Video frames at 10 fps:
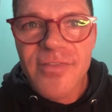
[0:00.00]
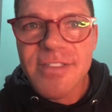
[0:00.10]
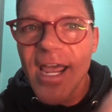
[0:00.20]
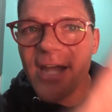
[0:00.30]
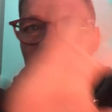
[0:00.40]
to
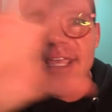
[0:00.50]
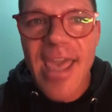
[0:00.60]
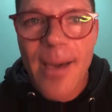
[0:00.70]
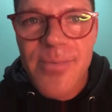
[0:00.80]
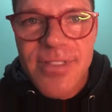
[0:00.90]
kind of
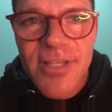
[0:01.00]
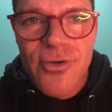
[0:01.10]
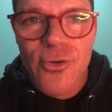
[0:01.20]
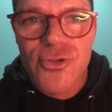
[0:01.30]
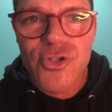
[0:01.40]
encapsulate the
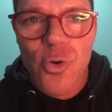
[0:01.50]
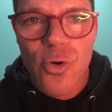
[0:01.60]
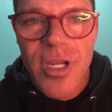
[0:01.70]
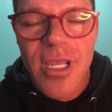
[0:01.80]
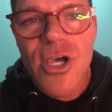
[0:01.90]
whole
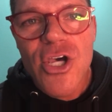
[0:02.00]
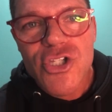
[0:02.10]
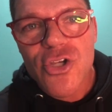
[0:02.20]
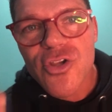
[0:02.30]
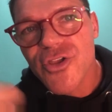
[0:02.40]
story
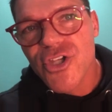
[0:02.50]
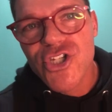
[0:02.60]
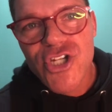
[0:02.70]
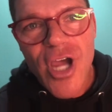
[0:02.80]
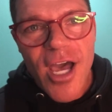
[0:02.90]
so that the
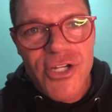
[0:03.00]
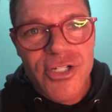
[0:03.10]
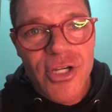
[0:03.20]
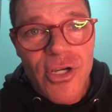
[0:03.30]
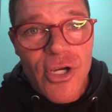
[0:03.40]
judge,
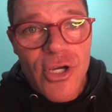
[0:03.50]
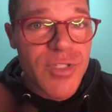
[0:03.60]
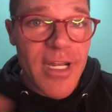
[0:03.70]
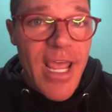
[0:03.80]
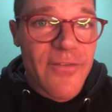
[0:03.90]
who's
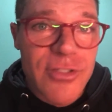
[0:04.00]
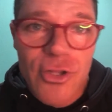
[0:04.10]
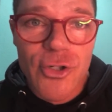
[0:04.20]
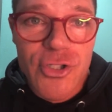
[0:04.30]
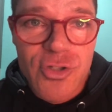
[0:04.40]
going to have his
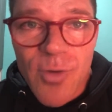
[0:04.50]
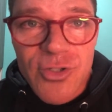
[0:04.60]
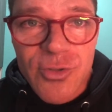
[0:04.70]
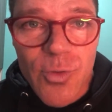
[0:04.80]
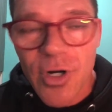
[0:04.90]
clerks do most of
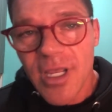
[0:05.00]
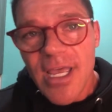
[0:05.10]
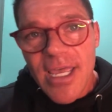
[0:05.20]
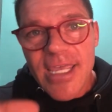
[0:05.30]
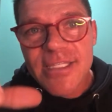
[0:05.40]
the work,
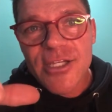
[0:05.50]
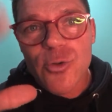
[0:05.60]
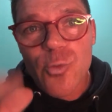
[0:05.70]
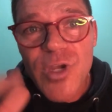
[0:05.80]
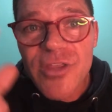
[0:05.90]
he's going to
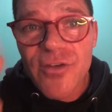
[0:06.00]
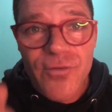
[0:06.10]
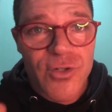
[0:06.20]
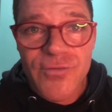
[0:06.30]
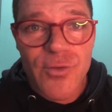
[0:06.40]
read the
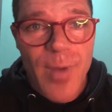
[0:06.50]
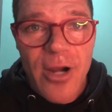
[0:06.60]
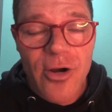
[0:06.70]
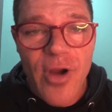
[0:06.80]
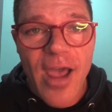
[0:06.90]
first few
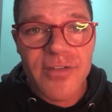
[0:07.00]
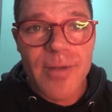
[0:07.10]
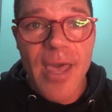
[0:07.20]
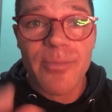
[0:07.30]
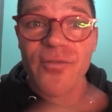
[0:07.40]
paragraphs
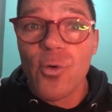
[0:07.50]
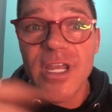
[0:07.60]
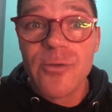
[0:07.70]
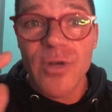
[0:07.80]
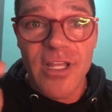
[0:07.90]
before
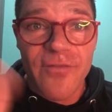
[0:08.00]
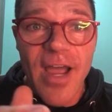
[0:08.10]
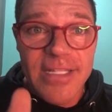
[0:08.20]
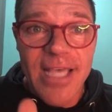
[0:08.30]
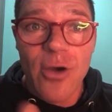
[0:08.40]
he really
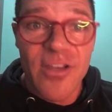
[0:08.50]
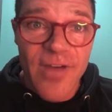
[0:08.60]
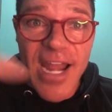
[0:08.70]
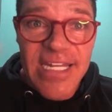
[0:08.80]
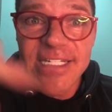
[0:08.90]
finds out if
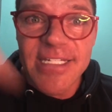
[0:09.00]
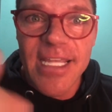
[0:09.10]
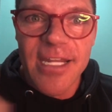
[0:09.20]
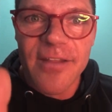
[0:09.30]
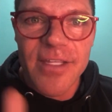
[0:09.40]
I need to dig
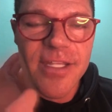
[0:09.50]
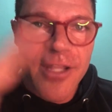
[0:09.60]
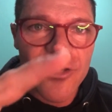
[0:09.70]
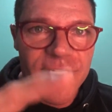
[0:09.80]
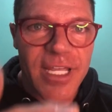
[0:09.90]
into this, and
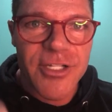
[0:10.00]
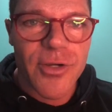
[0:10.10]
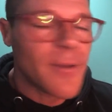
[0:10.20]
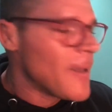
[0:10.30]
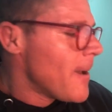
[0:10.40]
he'll dig into it.
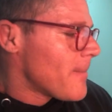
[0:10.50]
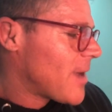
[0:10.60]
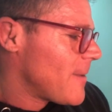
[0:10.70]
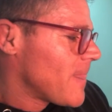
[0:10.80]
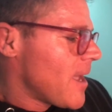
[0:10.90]

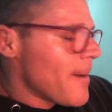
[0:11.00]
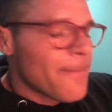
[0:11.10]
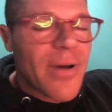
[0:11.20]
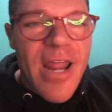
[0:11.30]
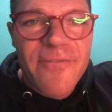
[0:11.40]
But
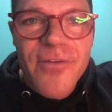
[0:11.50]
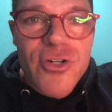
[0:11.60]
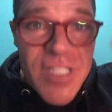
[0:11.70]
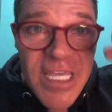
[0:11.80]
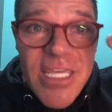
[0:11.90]
at
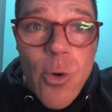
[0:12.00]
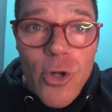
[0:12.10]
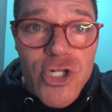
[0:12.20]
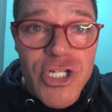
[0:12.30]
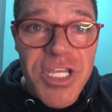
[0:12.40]
first, he or
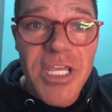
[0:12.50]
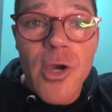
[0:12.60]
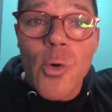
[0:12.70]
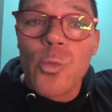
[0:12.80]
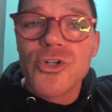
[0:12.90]
she
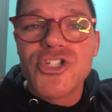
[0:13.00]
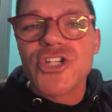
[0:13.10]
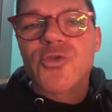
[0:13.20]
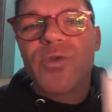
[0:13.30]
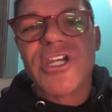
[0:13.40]
will
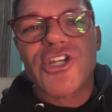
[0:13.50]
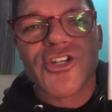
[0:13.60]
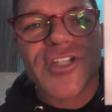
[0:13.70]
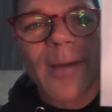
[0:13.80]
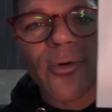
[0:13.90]
just read your
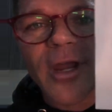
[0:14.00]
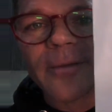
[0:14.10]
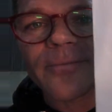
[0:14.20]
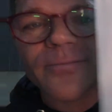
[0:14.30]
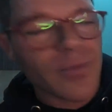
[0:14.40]
summary.
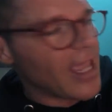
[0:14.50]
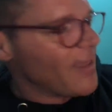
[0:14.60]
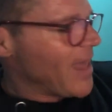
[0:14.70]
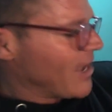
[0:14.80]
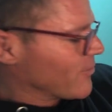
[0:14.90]

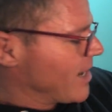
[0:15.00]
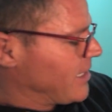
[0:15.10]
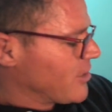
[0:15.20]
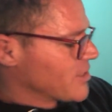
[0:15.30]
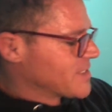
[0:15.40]
And that right here